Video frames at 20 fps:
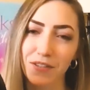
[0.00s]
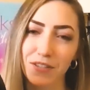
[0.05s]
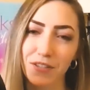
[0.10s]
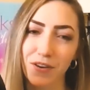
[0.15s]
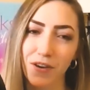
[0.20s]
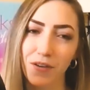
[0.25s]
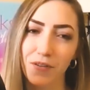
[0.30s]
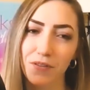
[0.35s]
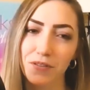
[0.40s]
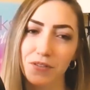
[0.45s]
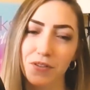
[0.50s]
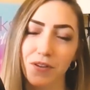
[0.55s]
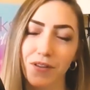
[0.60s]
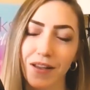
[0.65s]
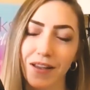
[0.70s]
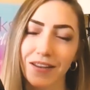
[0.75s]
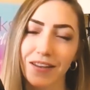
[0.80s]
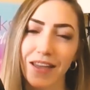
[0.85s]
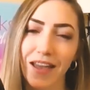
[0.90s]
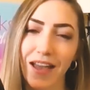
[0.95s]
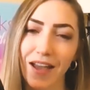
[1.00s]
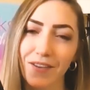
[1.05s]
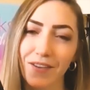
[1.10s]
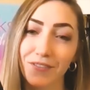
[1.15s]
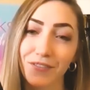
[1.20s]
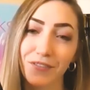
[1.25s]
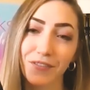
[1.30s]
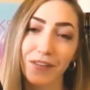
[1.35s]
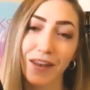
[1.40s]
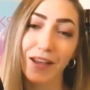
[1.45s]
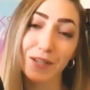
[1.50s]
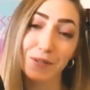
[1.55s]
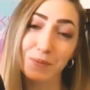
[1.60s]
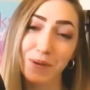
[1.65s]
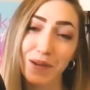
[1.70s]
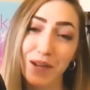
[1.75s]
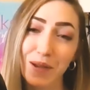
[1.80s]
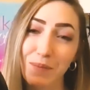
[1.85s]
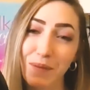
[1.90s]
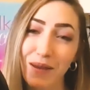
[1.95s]
So I was so glad to have an
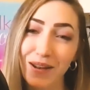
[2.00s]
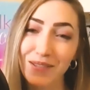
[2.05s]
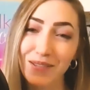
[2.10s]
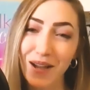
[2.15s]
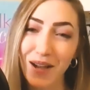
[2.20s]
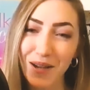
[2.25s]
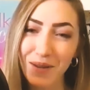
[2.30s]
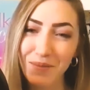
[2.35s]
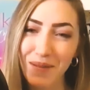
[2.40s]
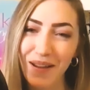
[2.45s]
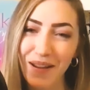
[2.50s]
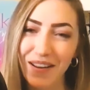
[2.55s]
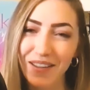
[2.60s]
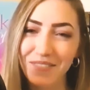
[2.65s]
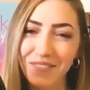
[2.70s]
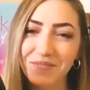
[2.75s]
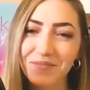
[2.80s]
expert come on and talk about it.